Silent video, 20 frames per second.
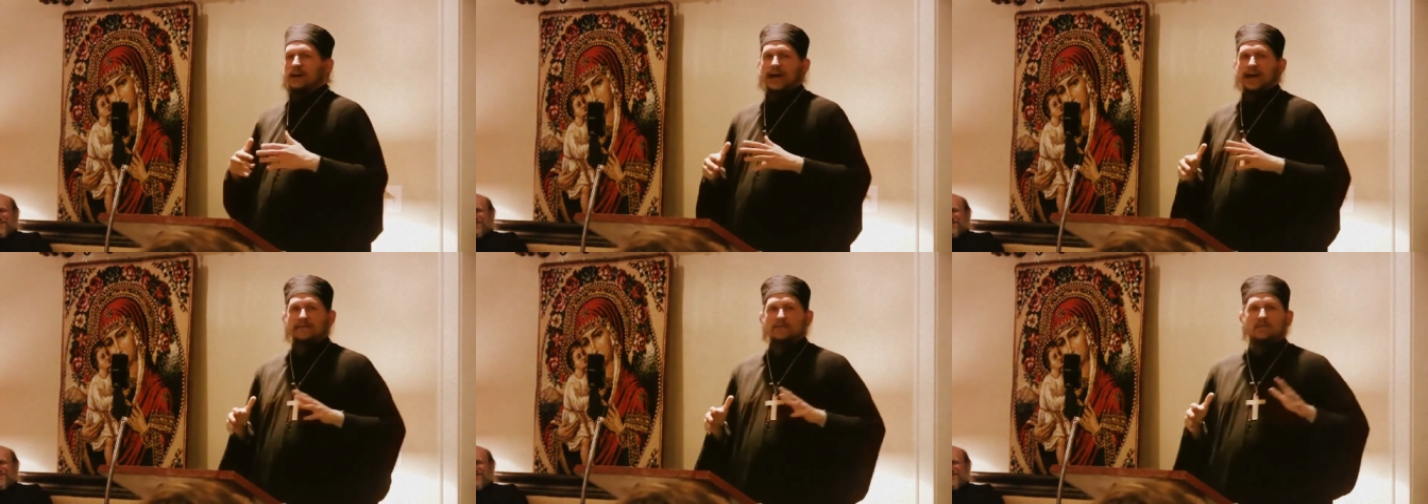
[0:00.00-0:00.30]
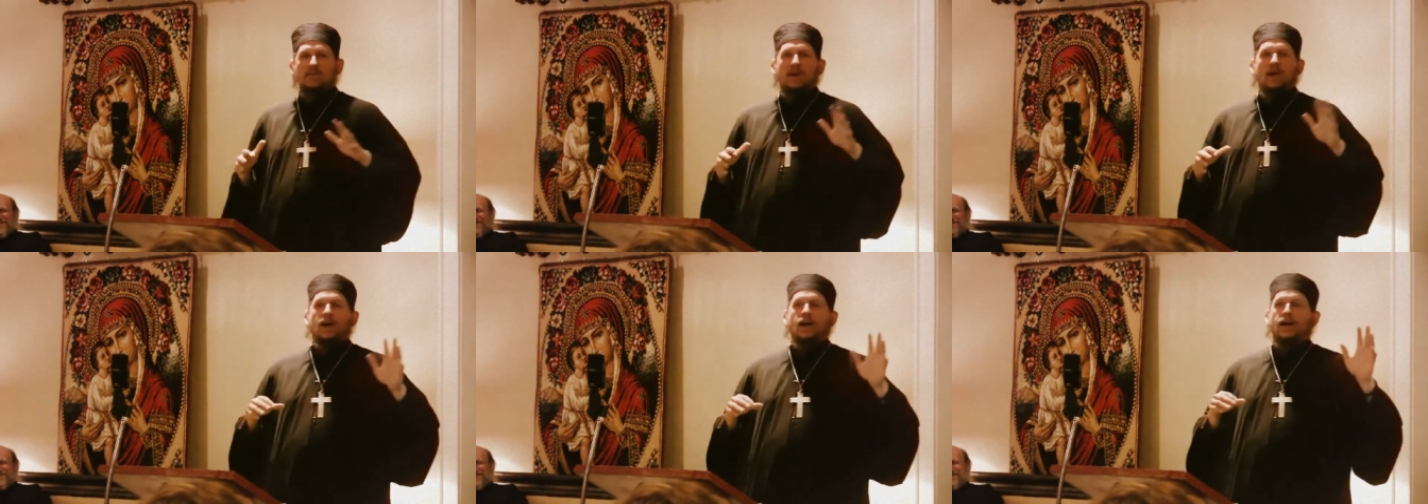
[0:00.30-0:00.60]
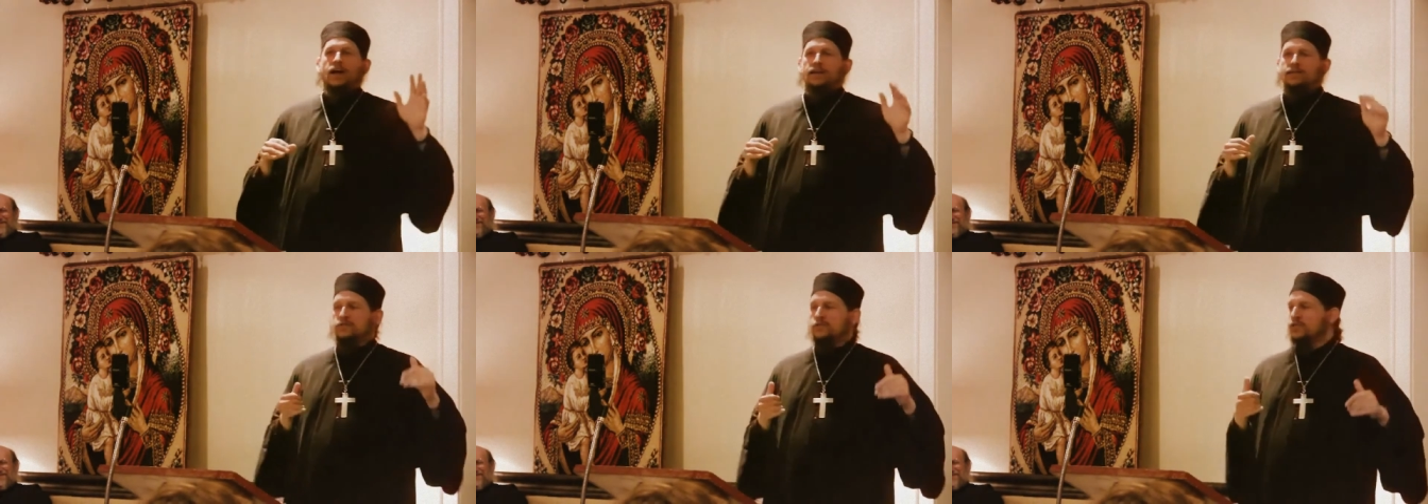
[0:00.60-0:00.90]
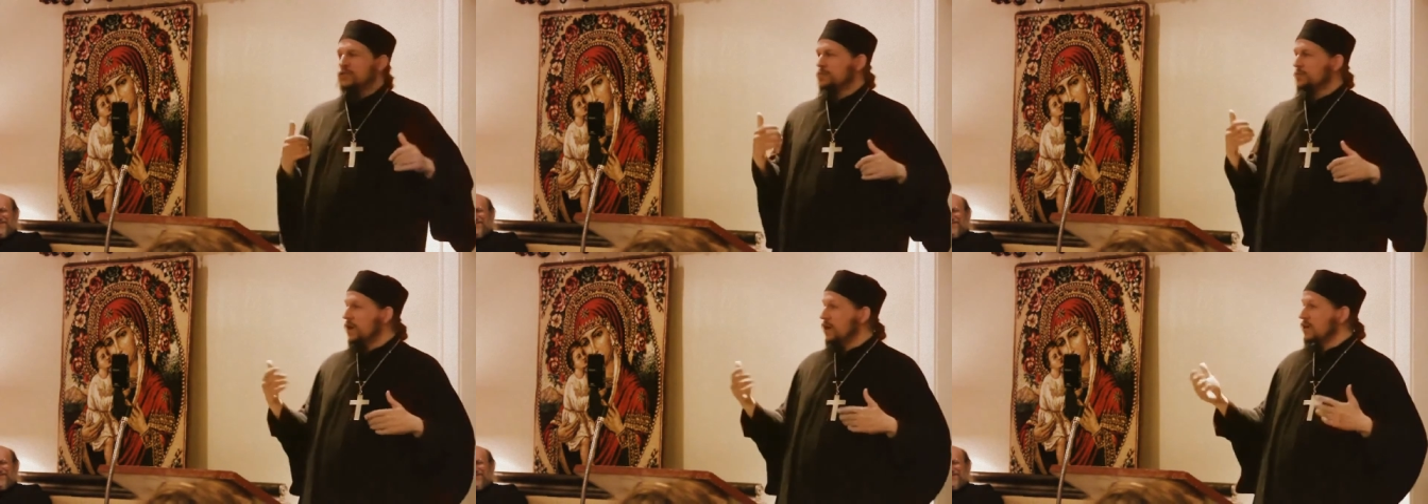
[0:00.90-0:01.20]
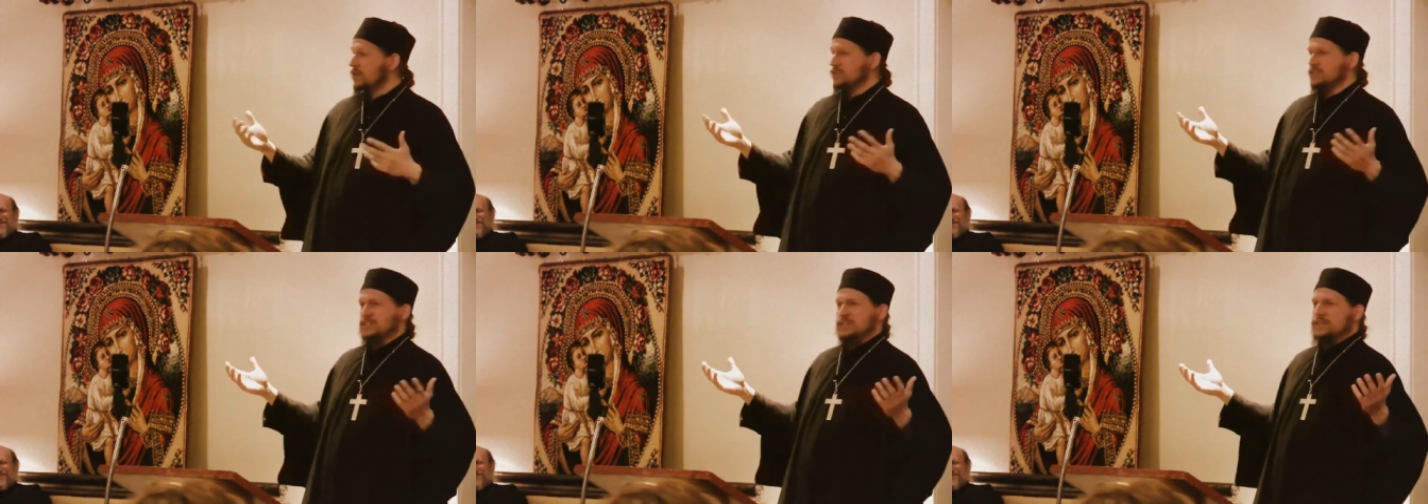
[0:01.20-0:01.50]
I've arrived, or the
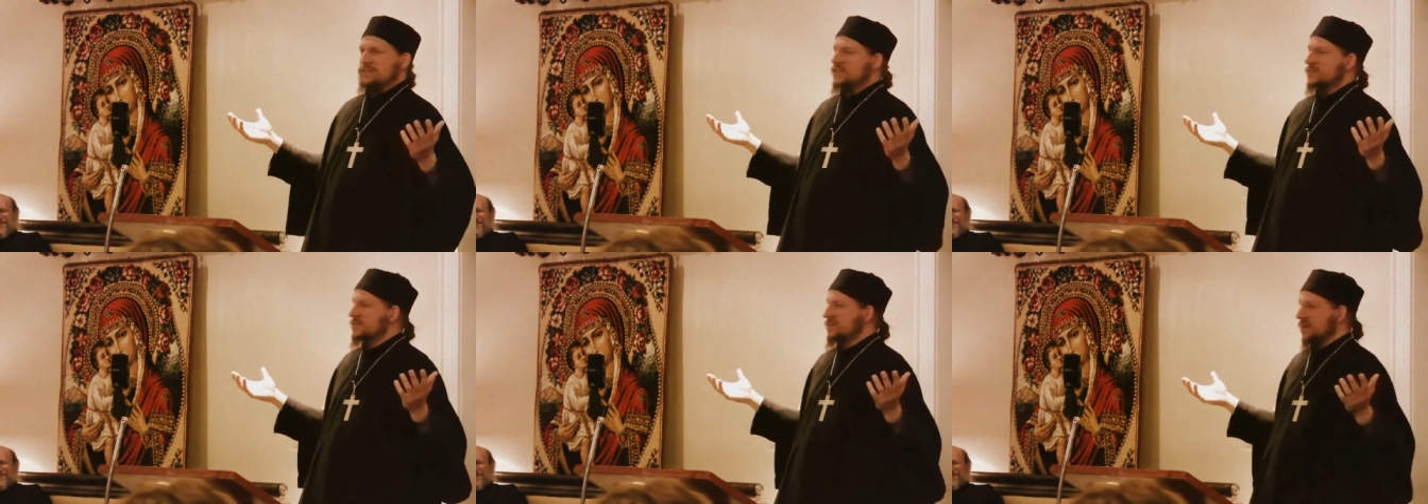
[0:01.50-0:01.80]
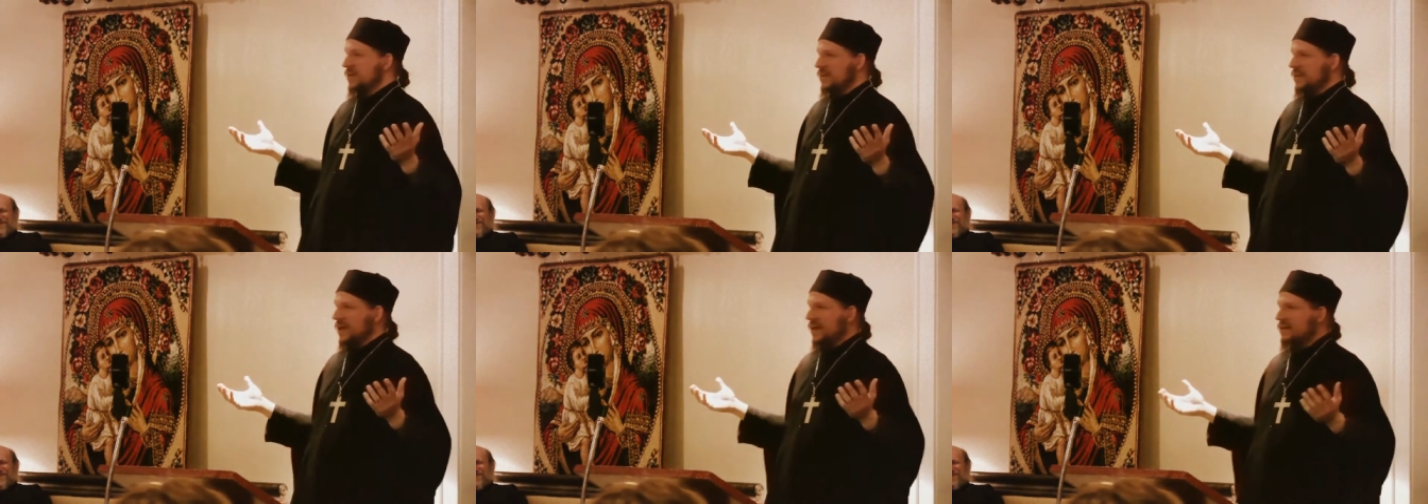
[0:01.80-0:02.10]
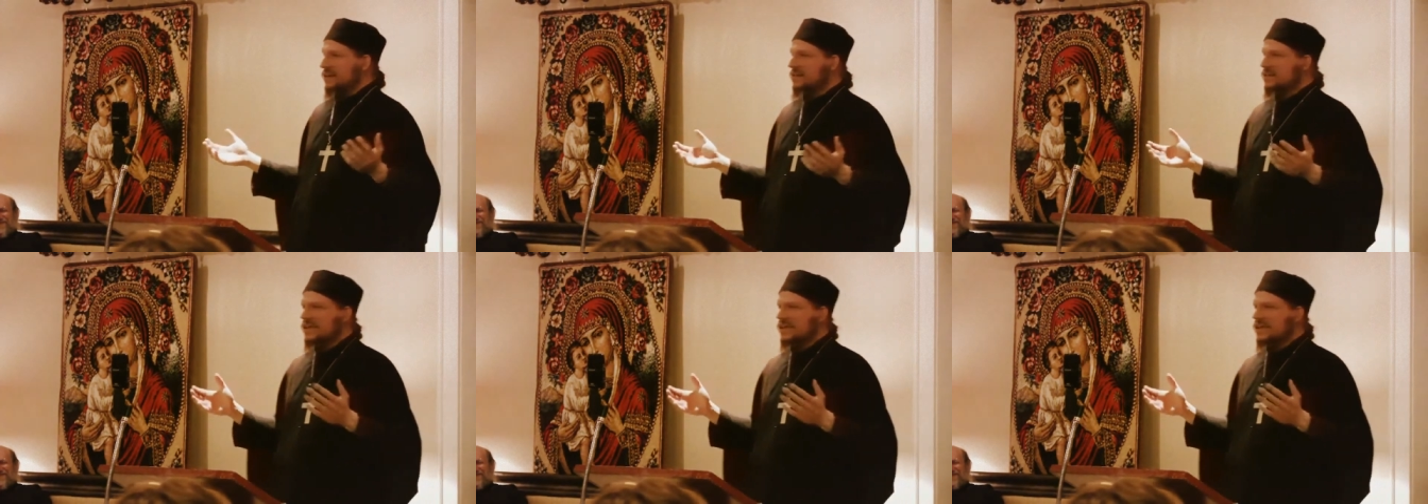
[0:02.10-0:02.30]
monks even say that.